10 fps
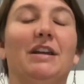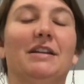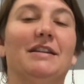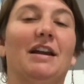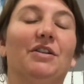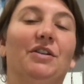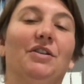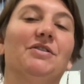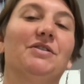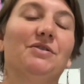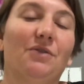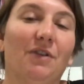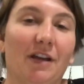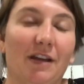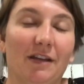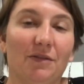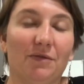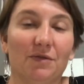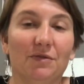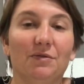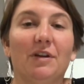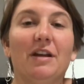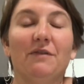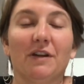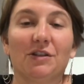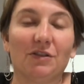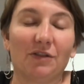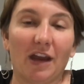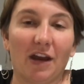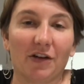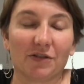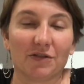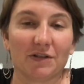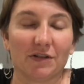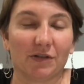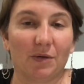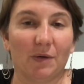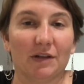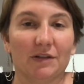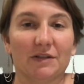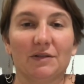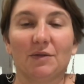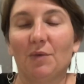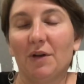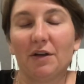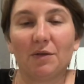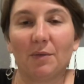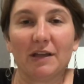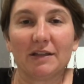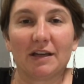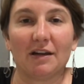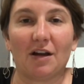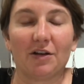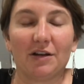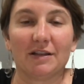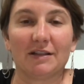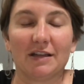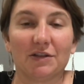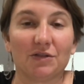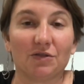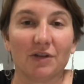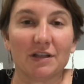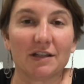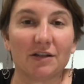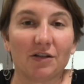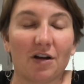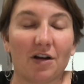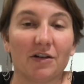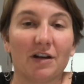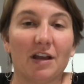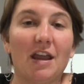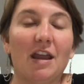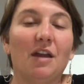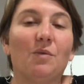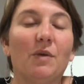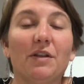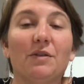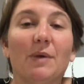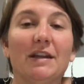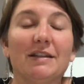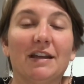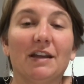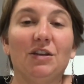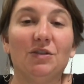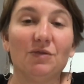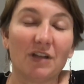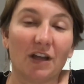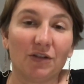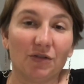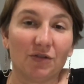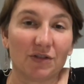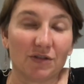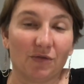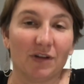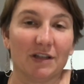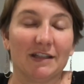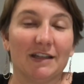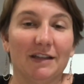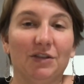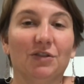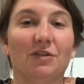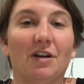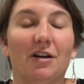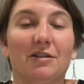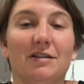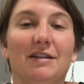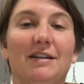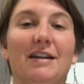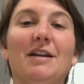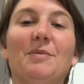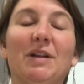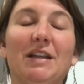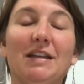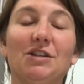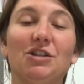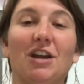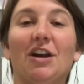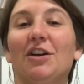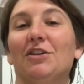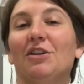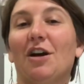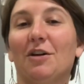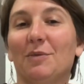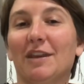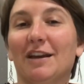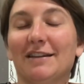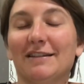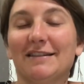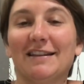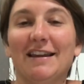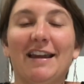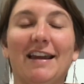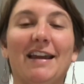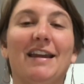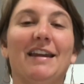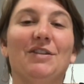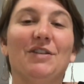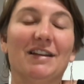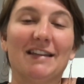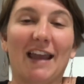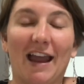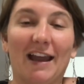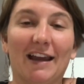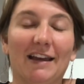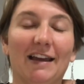can tell her story through fictional characters in her quilts, what other ways can artists tell stories in their art? And what other ways can you tell your stories in your art? Please share your art with us. You can tag